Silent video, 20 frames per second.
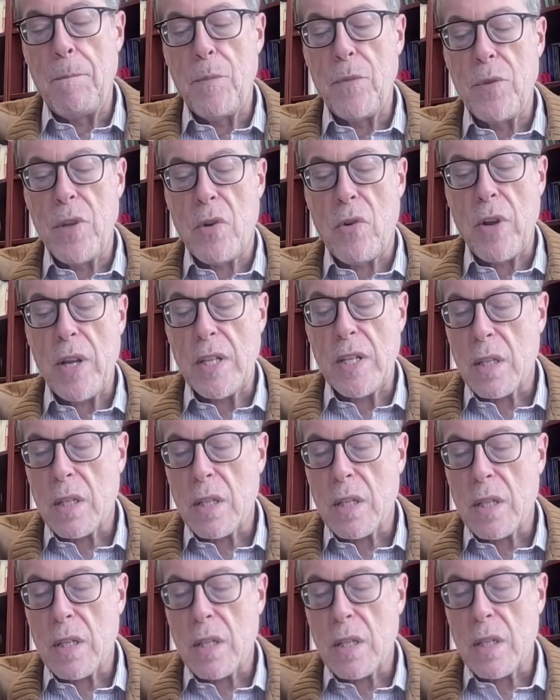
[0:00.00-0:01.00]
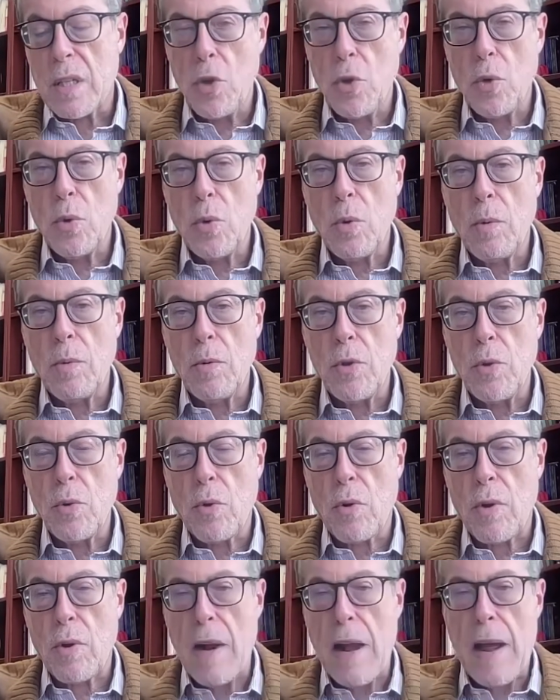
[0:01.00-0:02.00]
The risks
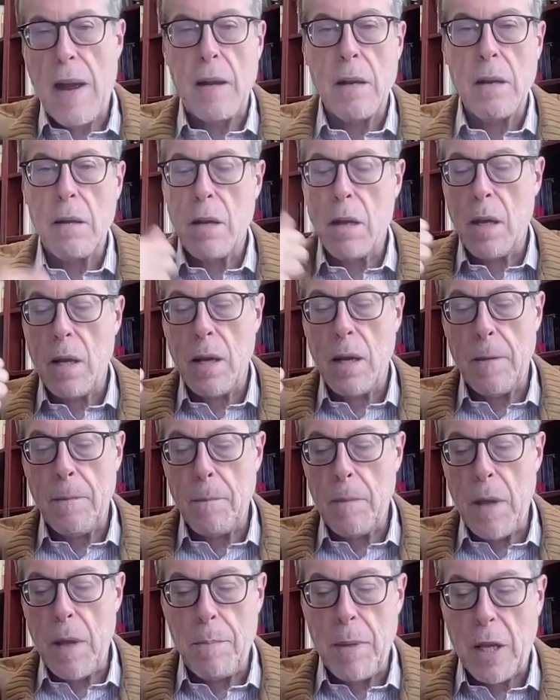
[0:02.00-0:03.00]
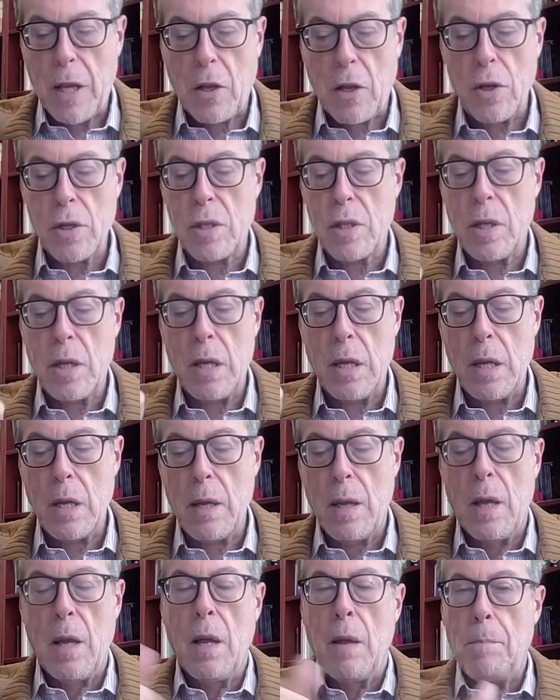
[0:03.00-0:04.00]
you run because
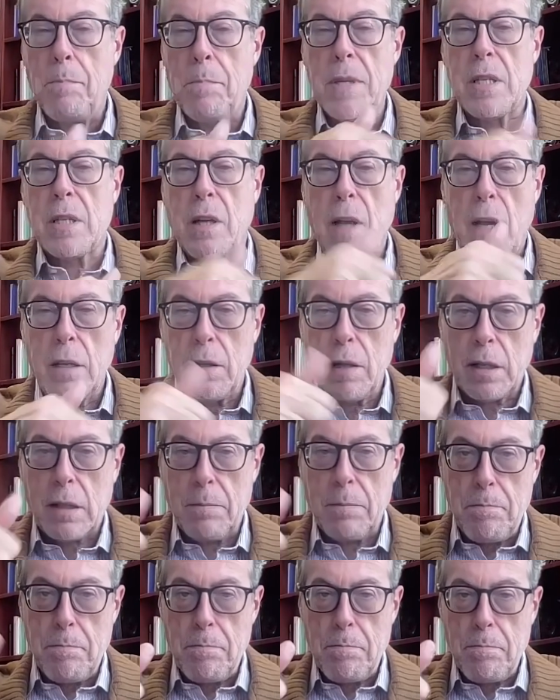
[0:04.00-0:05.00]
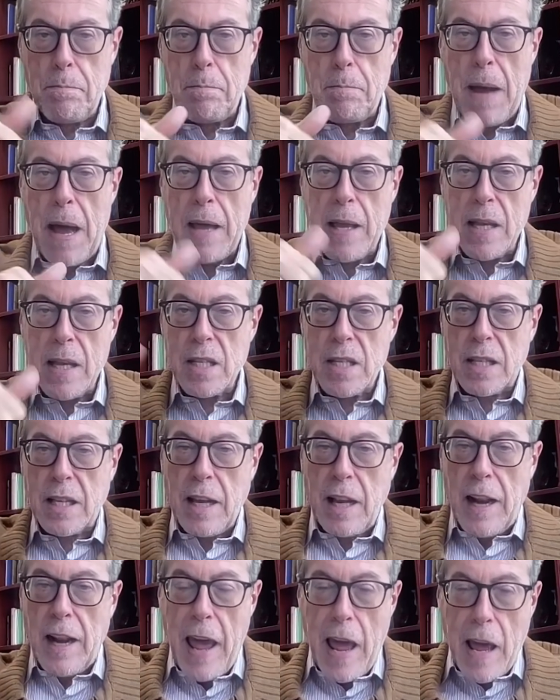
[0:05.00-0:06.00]
the misconduct might
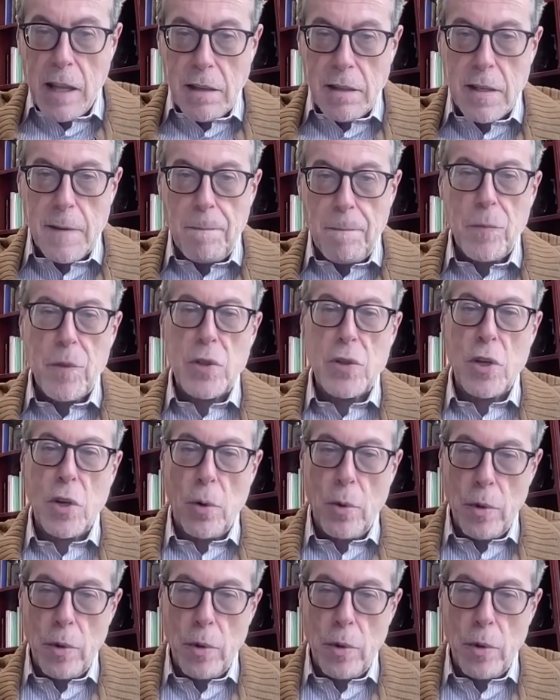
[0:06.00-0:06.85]
escalate.